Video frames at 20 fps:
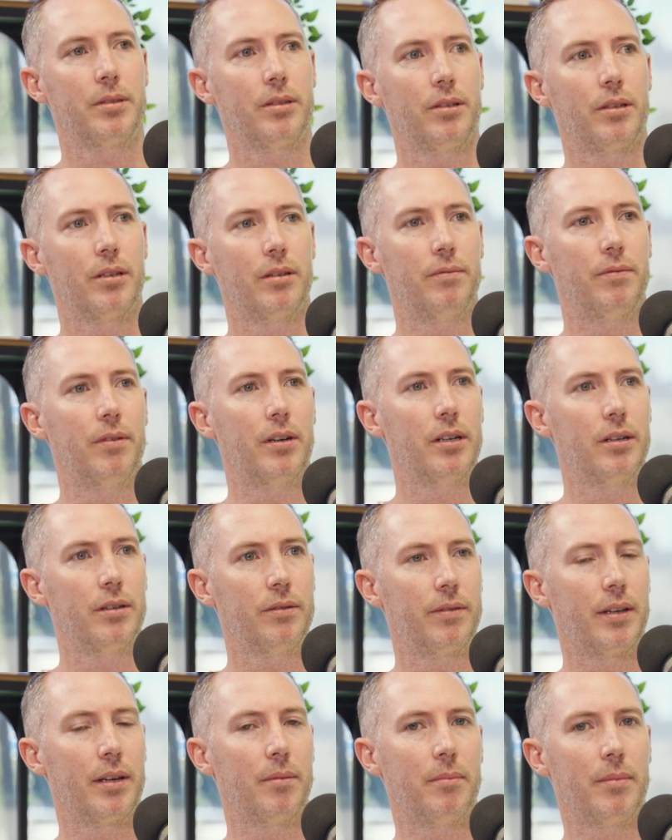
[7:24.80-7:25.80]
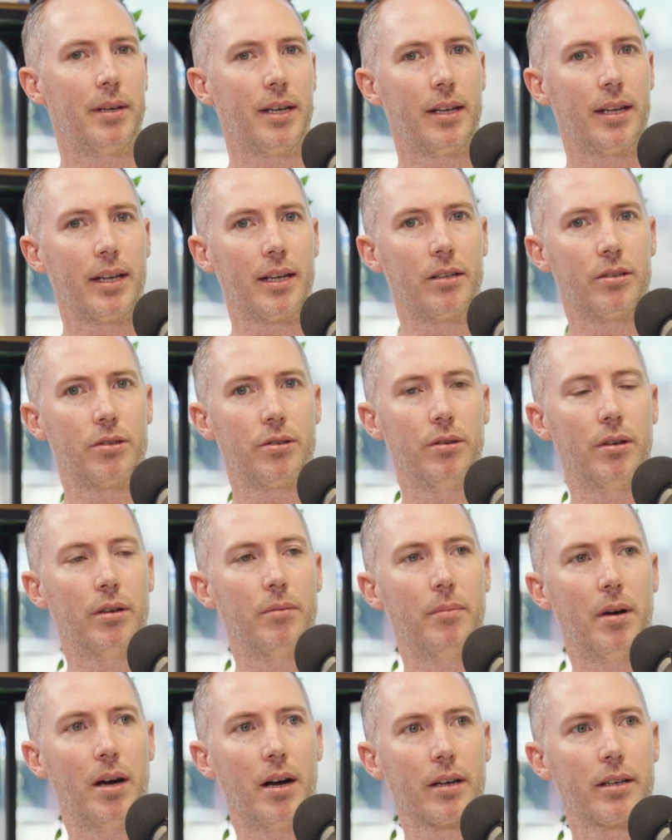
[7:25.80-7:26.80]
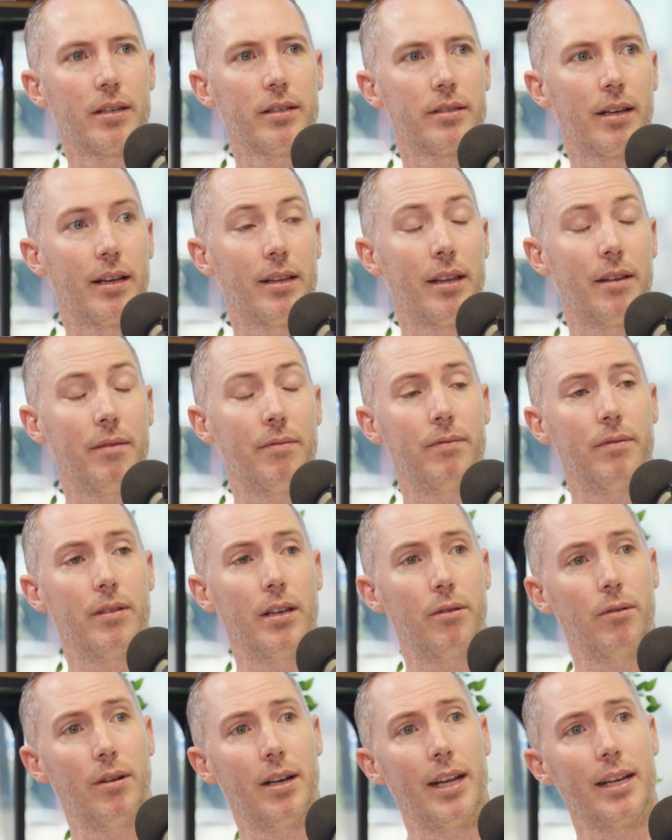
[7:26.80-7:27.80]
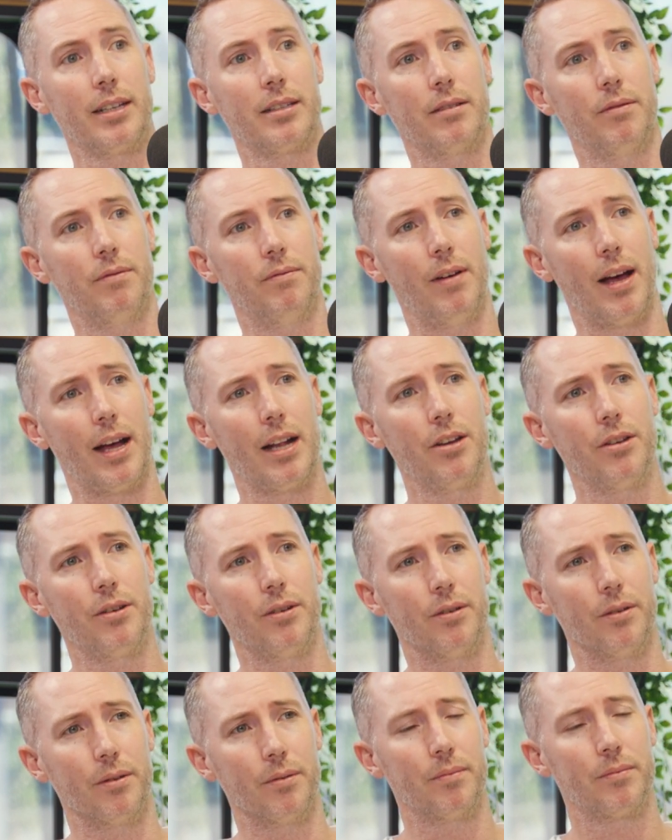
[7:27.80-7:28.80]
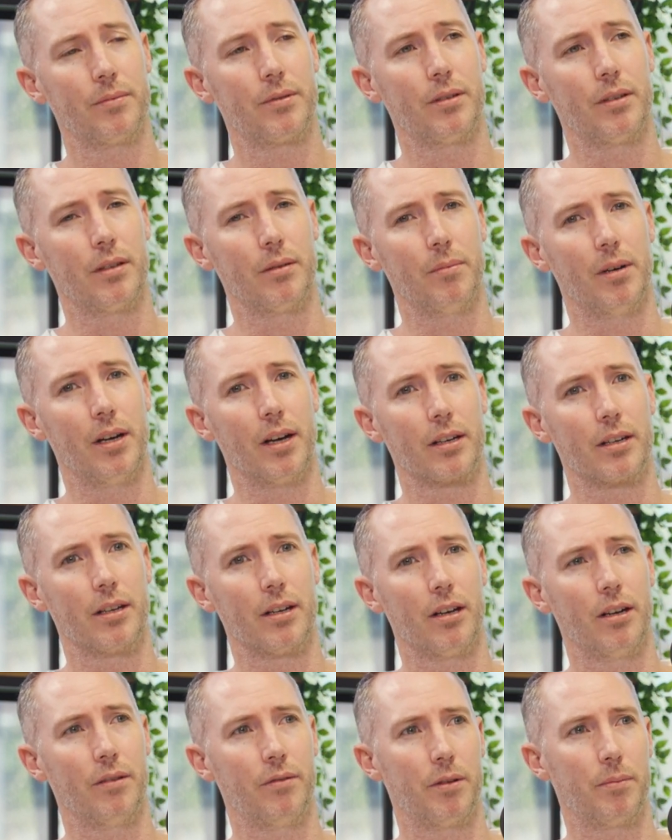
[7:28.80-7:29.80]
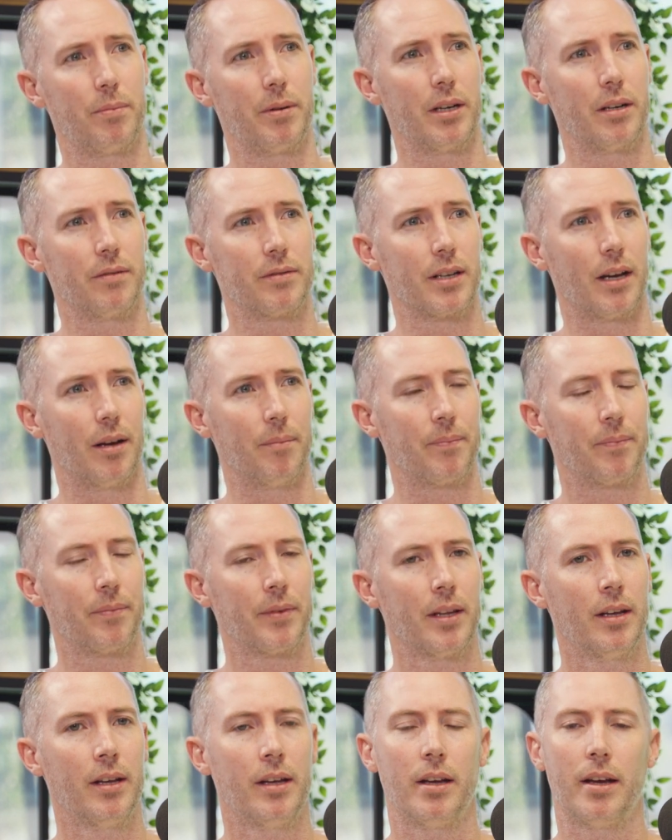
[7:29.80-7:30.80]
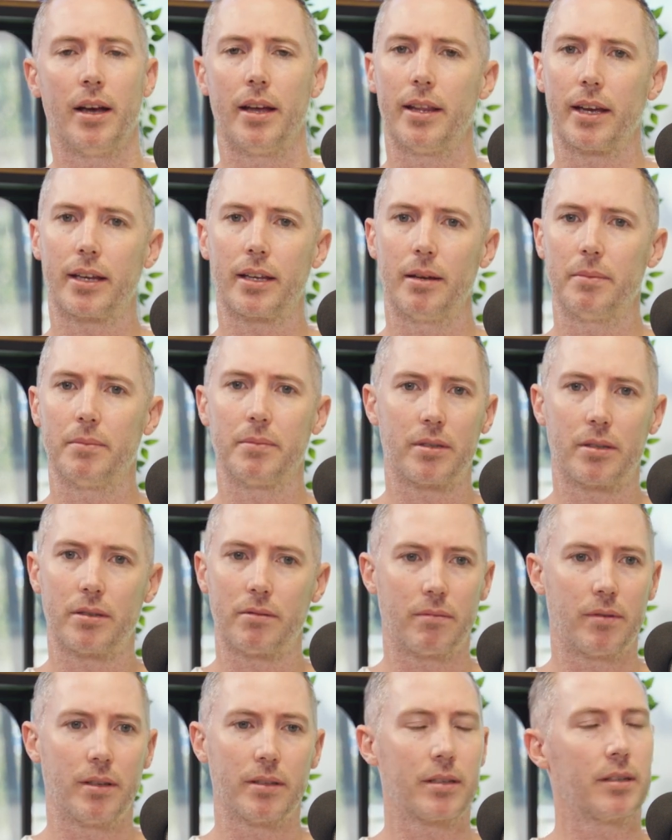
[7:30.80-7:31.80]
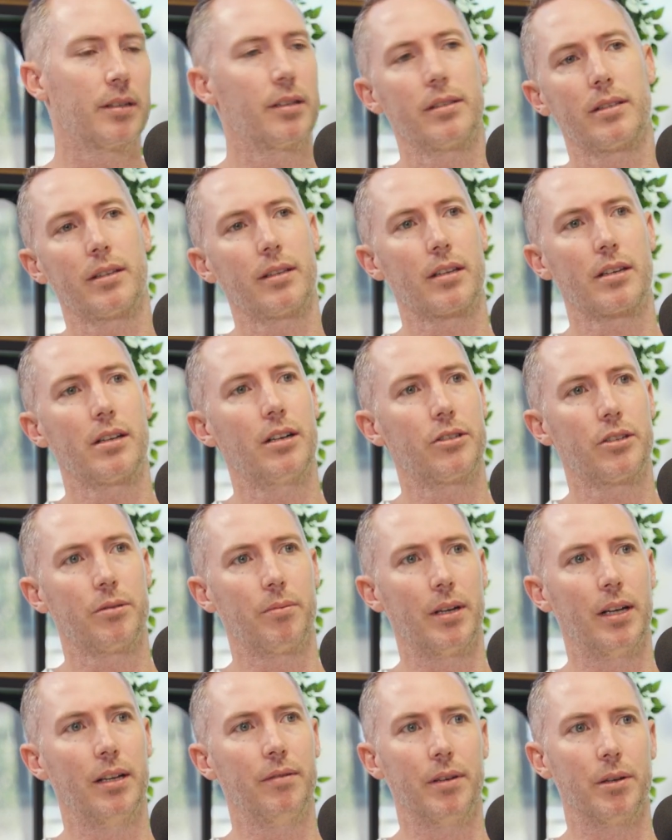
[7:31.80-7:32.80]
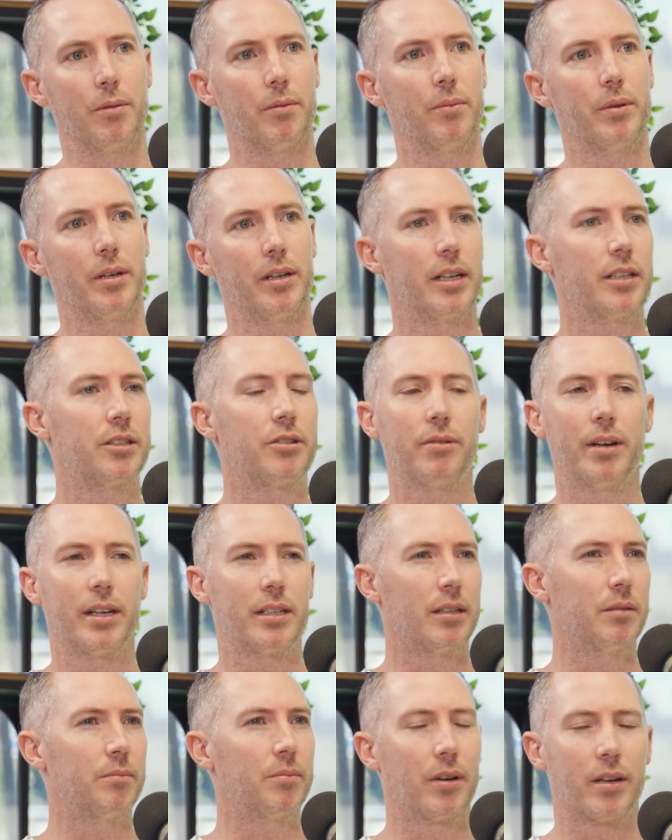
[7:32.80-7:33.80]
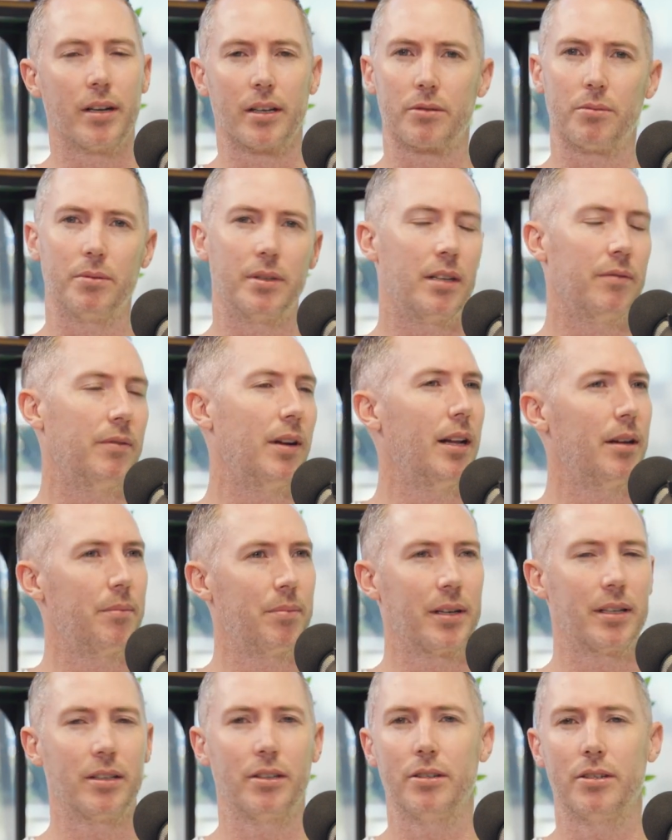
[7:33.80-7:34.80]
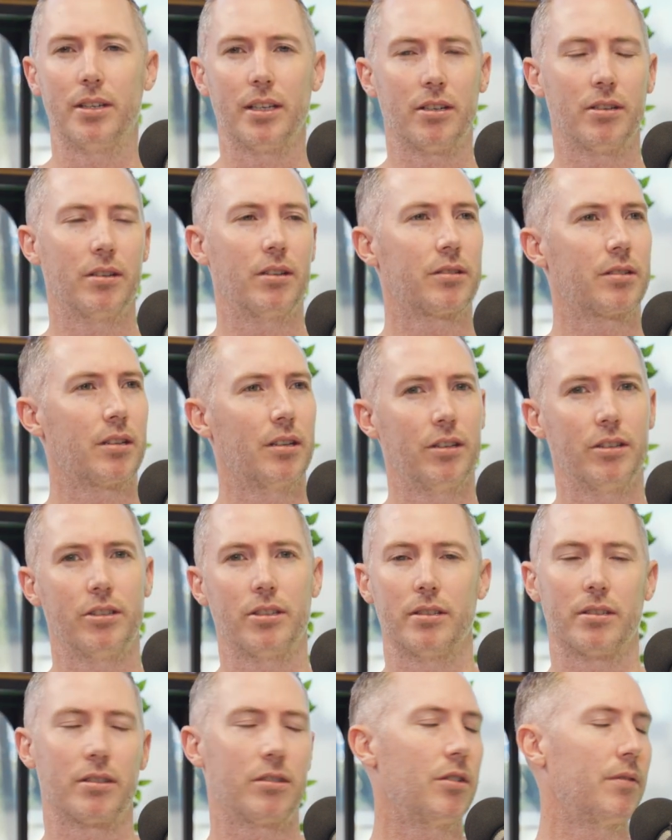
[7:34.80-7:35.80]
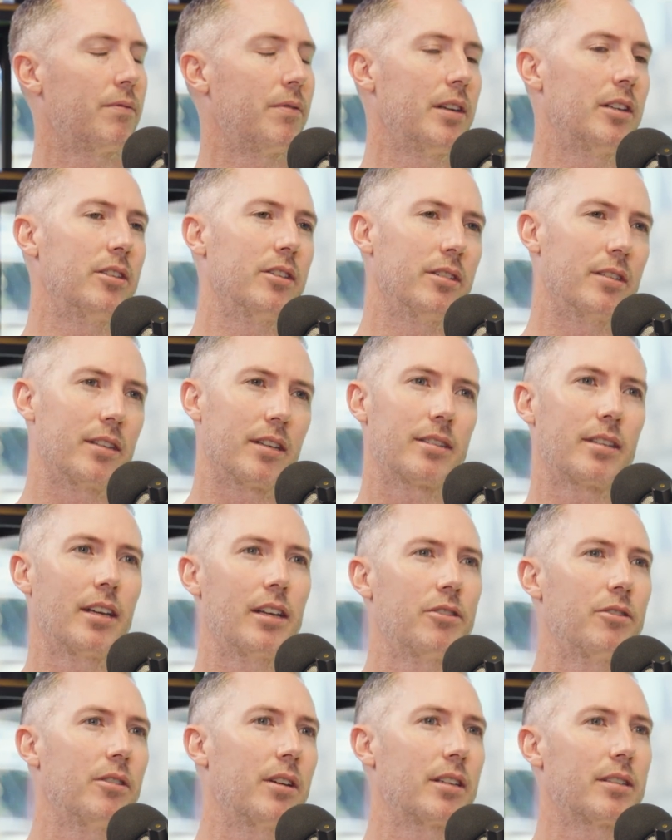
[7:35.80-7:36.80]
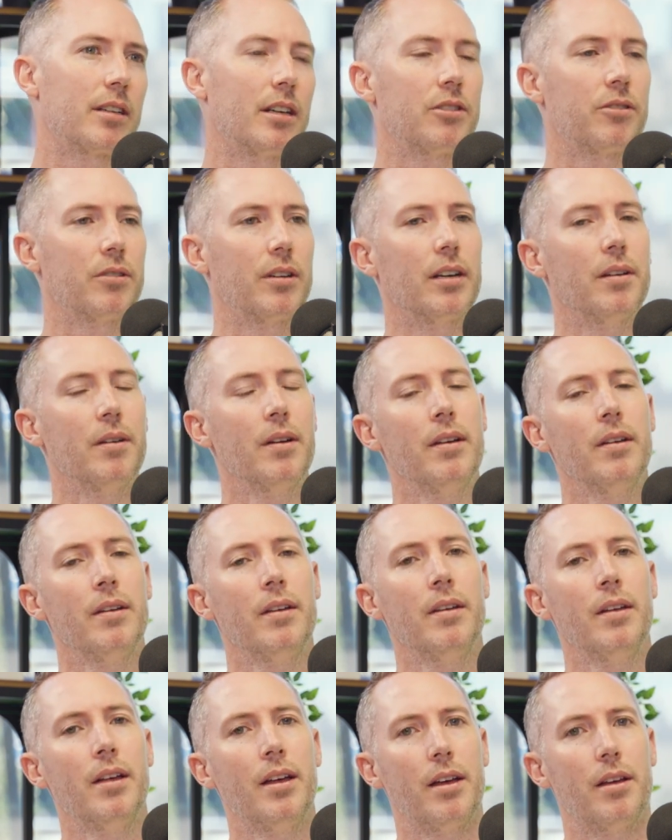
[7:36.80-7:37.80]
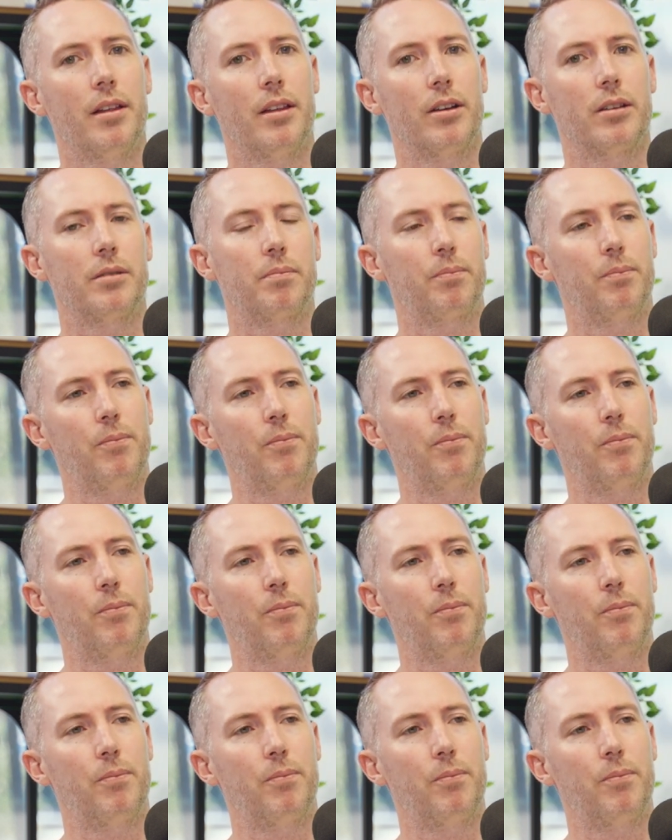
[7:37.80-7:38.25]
And to be able to evolve their meaning to a market and their related value to the market over a period of time. And that comes, this is the culture we live in. We're iterating products. We're developing new digital solutions, new features, et cetera, et cetera.